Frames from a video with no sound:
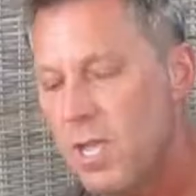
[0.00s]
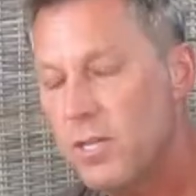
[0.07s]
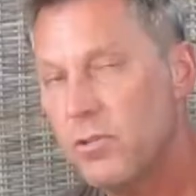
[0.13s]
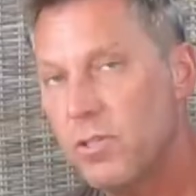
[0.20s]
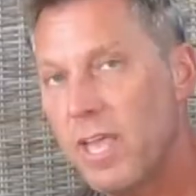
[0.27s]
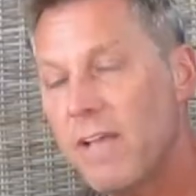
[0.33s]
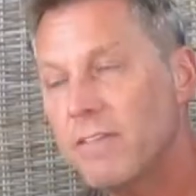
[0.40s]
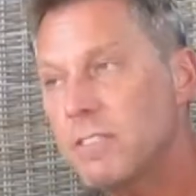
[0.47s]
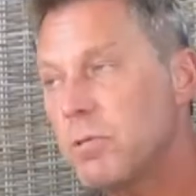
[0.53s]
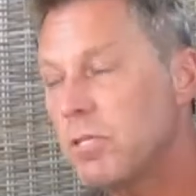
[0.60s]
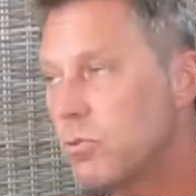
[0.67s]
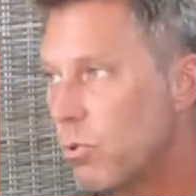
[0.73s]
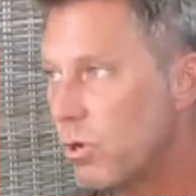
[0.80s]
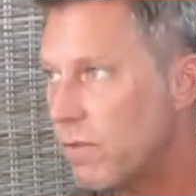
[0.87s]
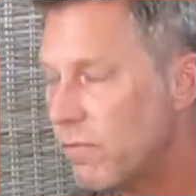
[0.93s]
Do they have somebody
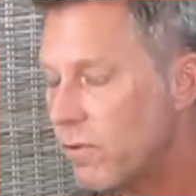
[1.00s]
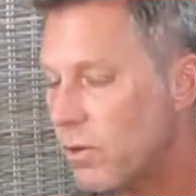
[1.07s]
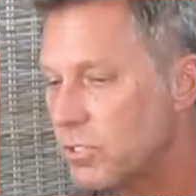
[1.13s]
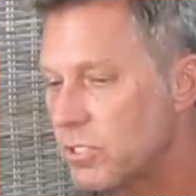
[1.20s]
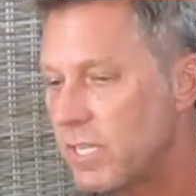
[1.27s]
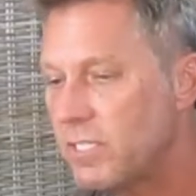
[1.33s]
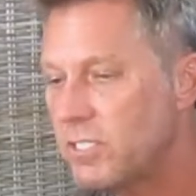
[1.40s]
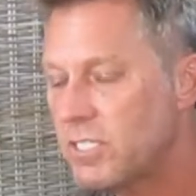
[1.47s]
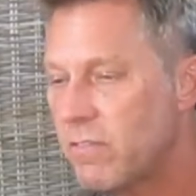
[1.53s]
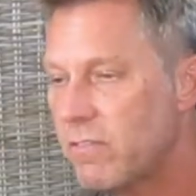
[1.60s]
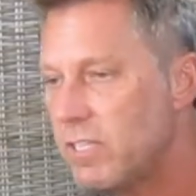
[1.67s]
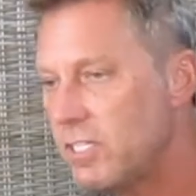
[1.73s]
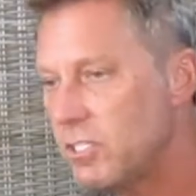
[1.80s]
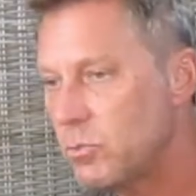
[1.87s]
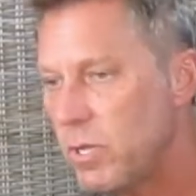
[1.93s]
24 hours a day, seven
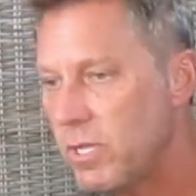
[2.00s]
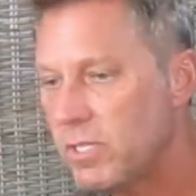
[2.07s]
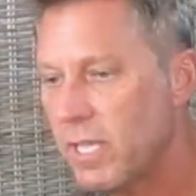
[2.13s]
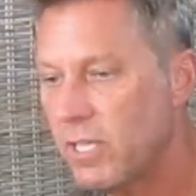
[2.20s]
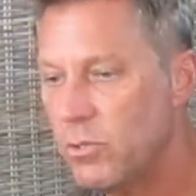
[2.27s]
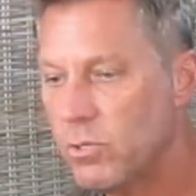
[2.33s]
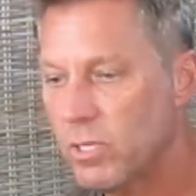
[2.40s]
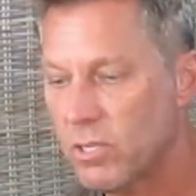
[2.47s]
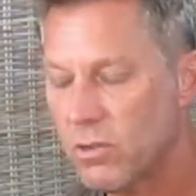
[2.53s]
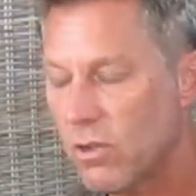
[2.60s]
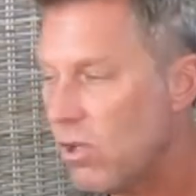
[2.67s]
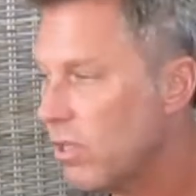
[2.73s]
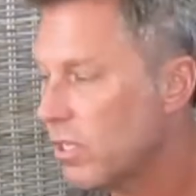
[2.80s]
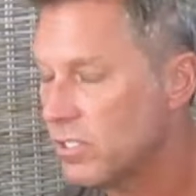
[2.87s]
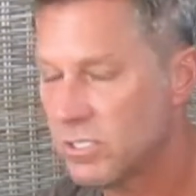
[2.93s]
days a week that you can
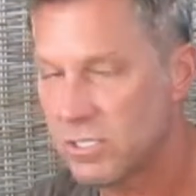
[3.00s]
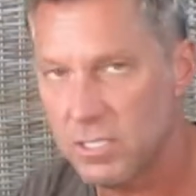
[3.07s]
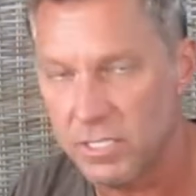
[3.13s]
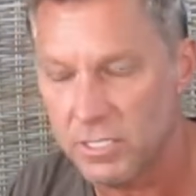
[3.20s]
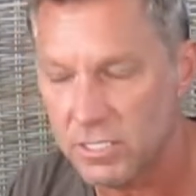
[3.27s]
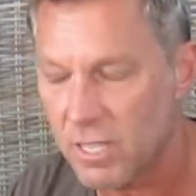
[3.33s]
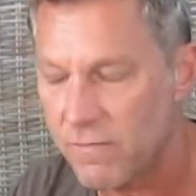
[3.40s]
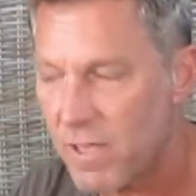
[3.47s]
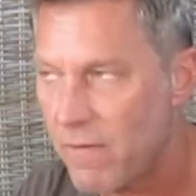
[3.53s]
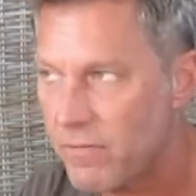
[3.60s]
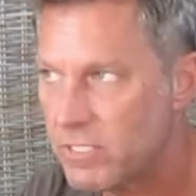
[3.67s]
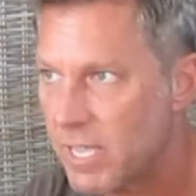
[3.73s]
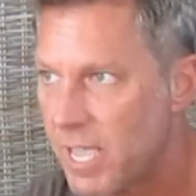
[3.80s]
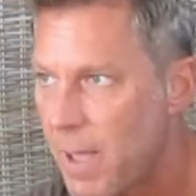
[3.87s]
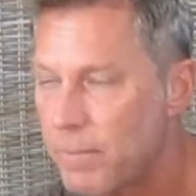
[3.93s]
call? Because this stuff
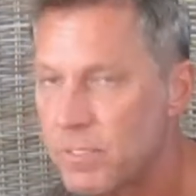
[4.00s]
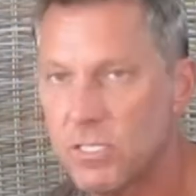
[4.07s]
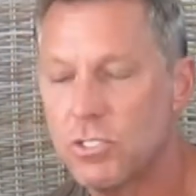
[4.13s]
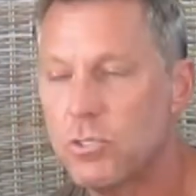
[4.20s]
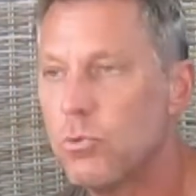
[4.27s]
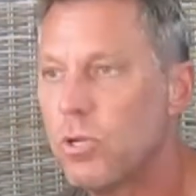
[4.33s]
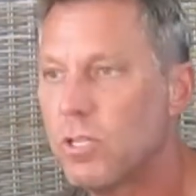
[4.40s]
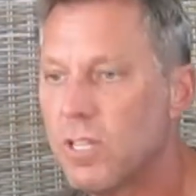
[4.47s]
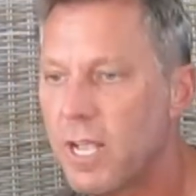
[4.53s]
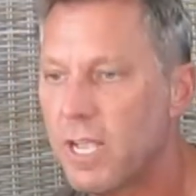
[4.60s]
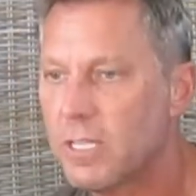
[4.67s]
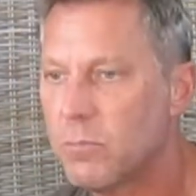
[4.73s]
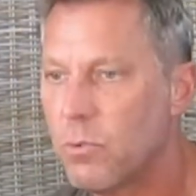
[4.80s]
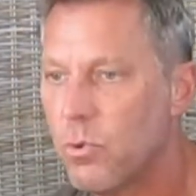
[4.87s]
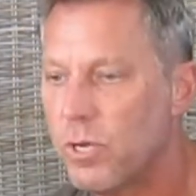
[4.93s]
obviously happens at two o'clock
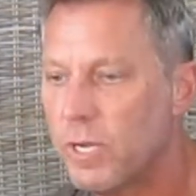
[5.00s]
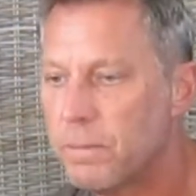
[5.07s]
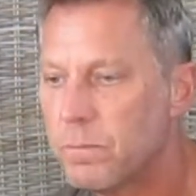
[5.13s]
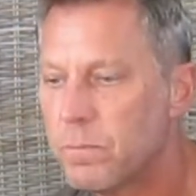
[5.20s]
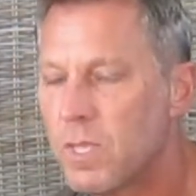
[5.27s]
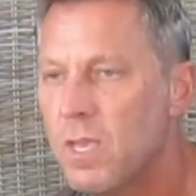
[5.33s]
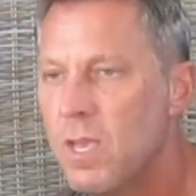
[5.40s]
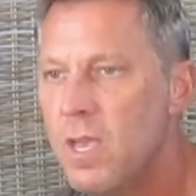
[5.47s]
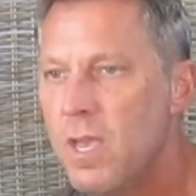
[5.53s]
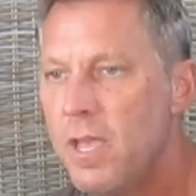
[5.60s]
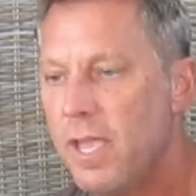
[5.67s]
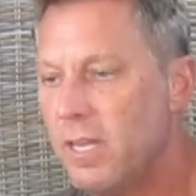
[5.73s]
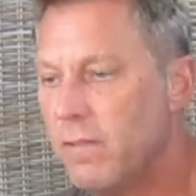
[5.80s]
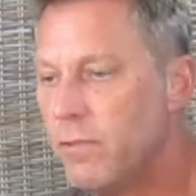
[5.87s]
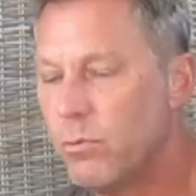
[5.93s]
in the morning.
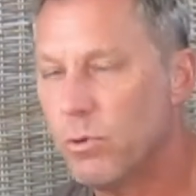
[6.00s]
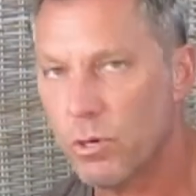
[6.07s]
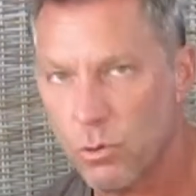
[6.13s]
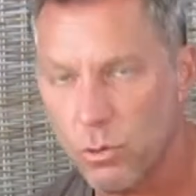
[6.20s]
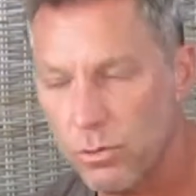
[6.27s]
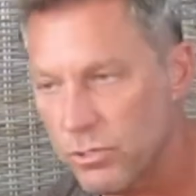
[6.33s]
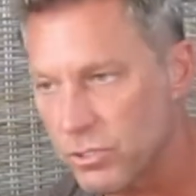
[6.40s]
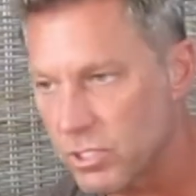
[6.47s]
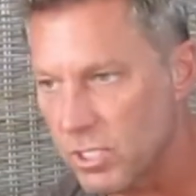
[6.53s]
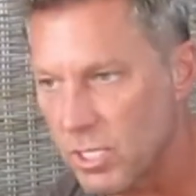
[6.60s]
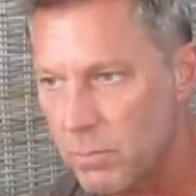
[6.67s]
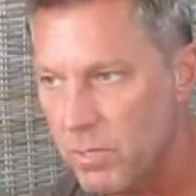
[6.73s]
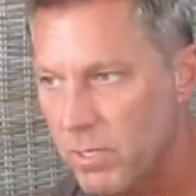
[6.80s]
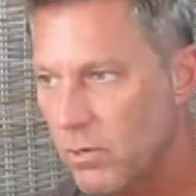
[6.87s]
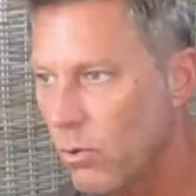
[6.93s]
And if your recruiter's
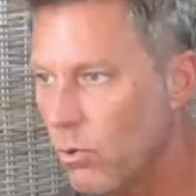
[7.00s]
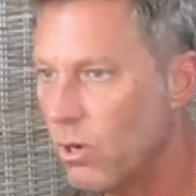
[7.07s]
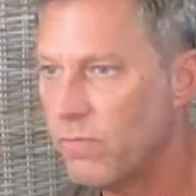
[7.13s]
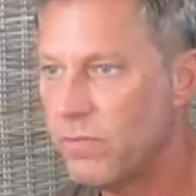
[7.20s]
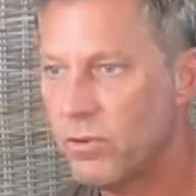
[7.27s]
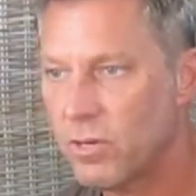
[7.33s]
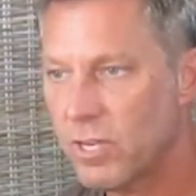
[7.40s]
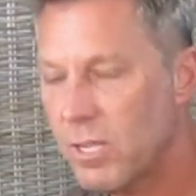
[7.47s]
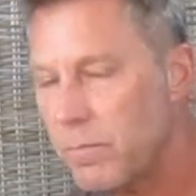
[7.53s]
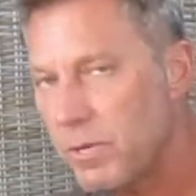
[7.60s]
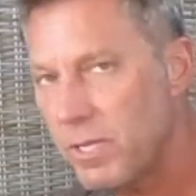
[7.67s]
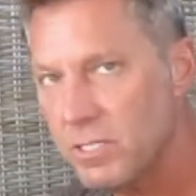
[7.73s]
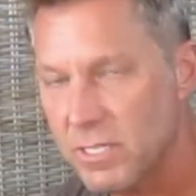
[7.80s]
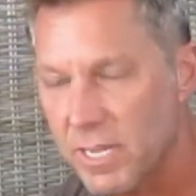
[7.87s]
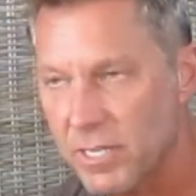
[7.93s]
sleeping or if your
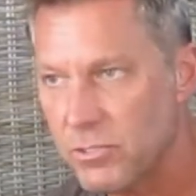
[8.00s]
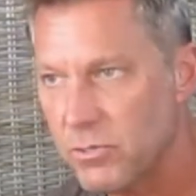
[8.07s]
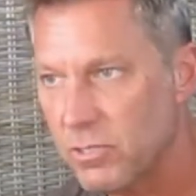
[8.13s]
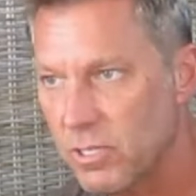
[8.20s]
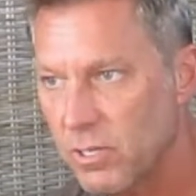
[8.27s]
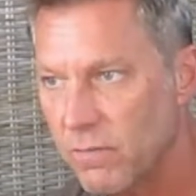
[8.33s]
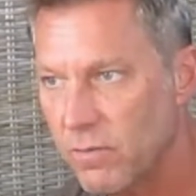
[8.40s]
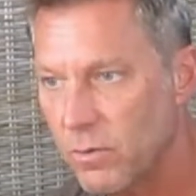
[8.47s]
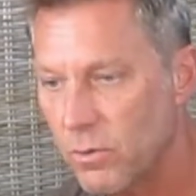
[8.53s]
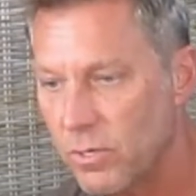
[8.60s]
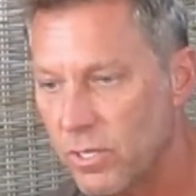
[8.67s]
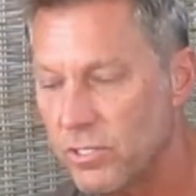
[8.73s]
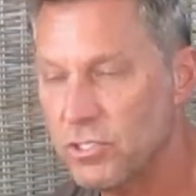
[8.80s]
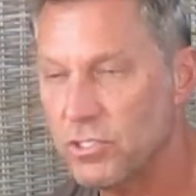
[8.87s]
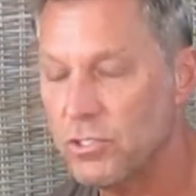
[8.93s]
company isn't answering their phone
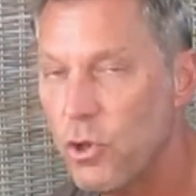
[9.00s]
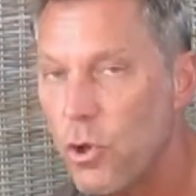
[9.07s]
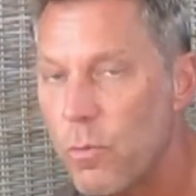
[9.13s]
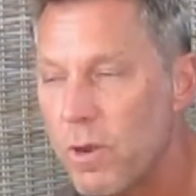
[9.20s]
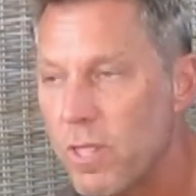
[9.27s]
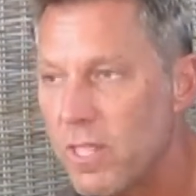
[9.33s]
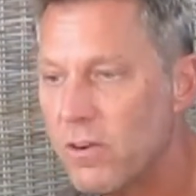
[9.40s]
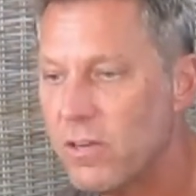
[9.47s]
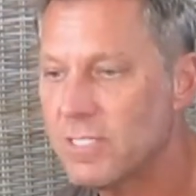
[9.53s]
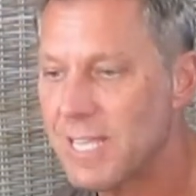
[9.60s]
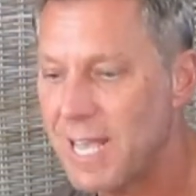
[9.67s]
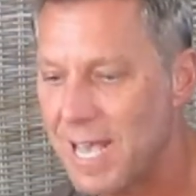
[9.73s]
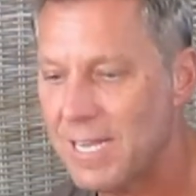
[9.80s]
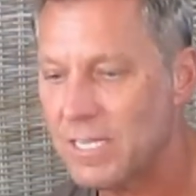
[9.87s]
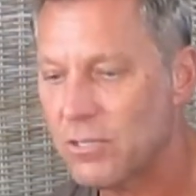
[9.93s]
and there's nobody there that's
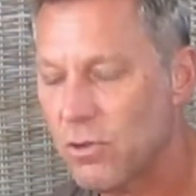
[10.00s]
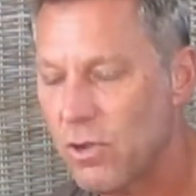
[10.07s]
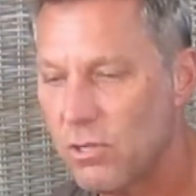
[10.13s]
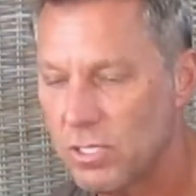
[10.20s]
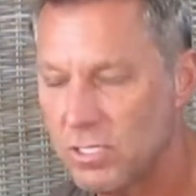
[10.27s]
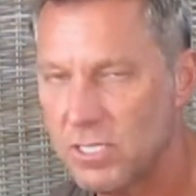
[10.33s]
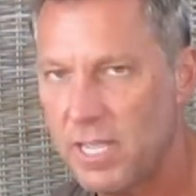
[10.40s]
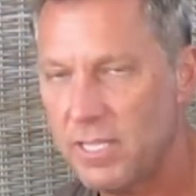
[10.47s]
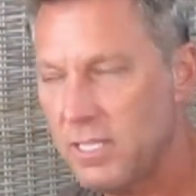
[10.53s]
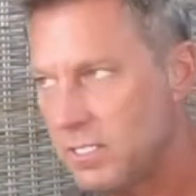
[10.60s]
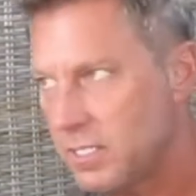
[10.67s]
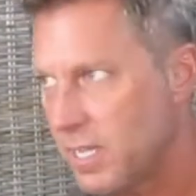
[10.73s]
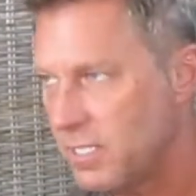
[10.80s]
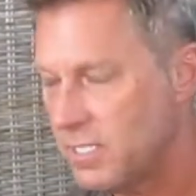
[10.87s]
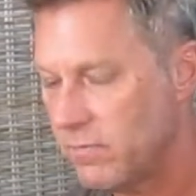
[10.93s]
on call to take
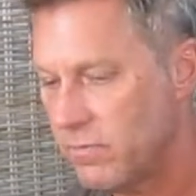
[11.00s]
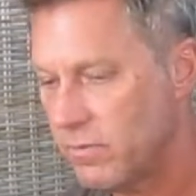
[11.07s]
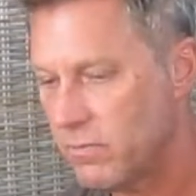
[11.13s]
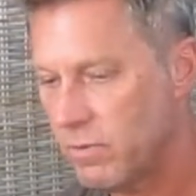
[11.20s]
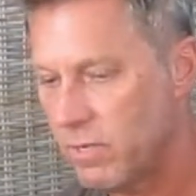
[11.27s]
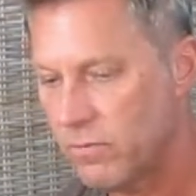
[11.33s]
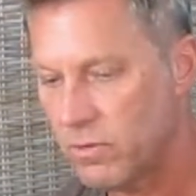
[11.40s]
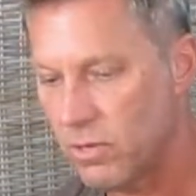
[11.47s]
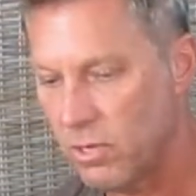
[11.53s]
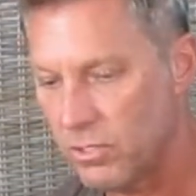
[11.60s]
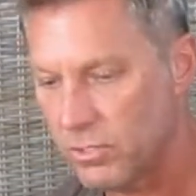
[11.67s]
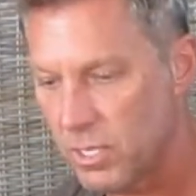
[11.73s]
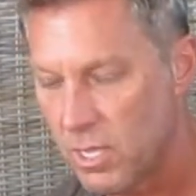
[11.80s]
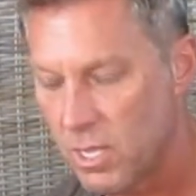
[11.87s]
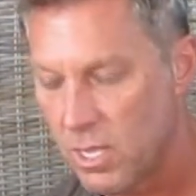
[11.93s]
these kinds of, of calls,